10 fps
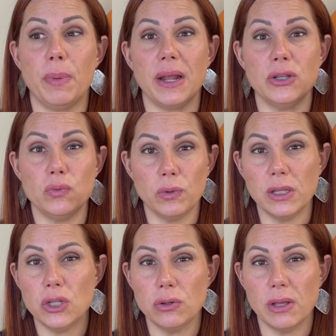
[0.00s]
but I
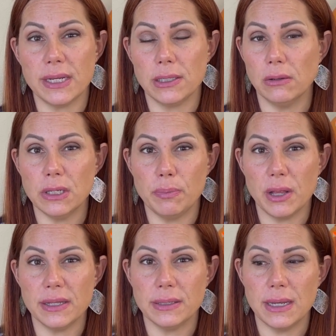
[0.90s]
really do like salty
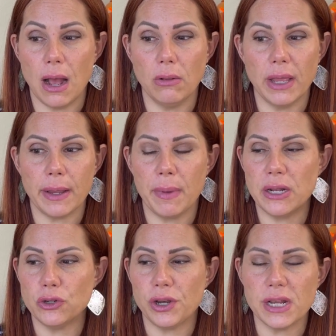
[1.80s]
blends now, like
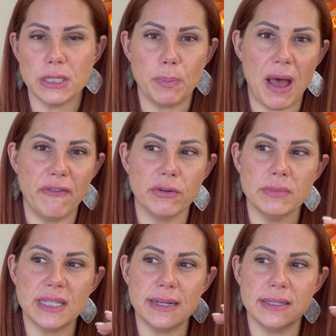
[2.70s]
Mediterranean Spa
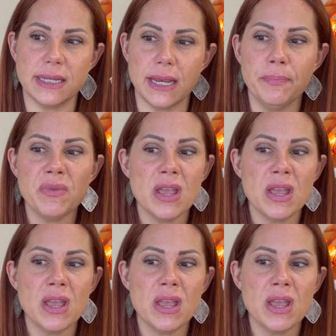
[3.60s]
from Scentsy.